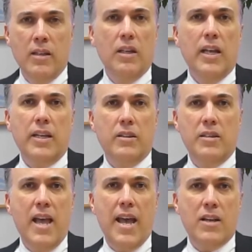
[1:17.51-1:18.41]
collect the
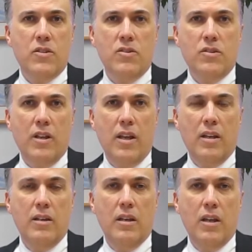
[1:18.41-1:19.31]
taxes
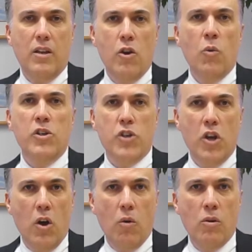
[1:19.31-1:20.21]
and know what you
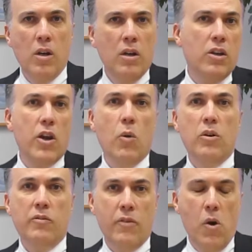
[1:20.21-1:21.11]
owe
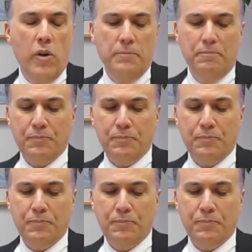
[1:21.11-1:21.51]
going forward.